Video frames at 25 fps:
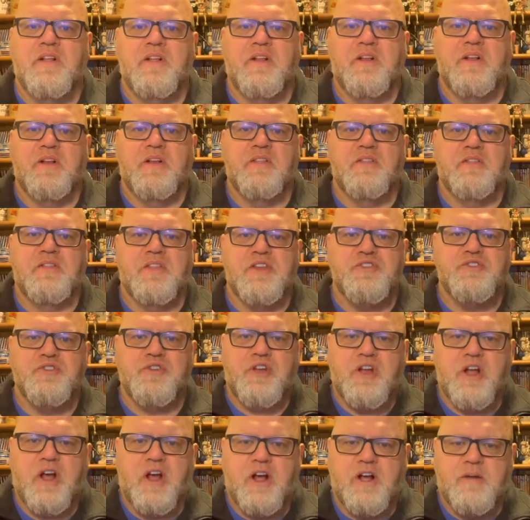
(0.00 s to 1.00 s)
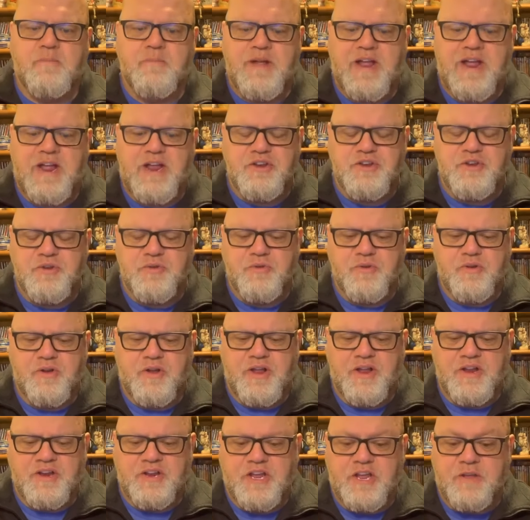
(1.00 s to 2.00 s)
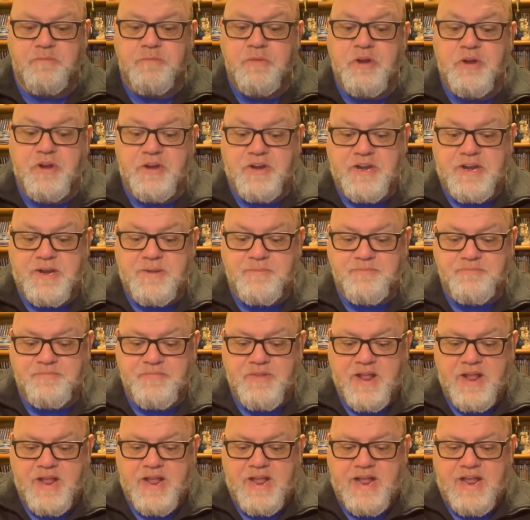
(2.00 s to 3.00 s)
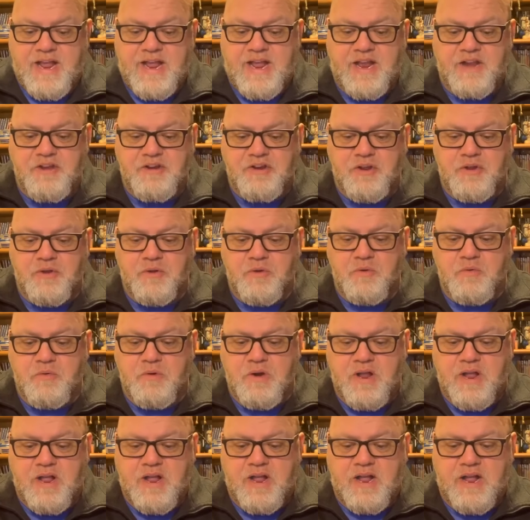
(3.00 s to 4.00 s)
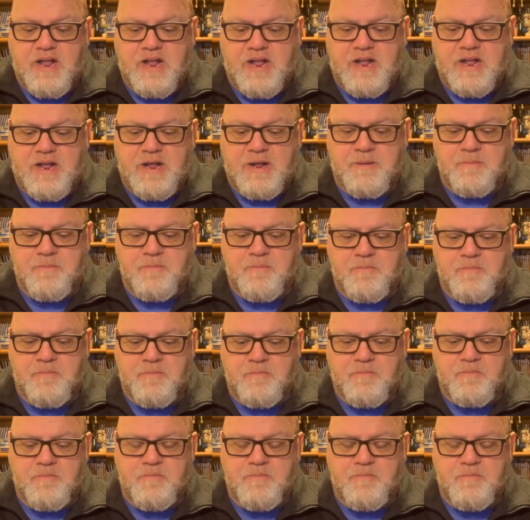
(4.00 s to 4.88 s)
that you come and you in community and you um,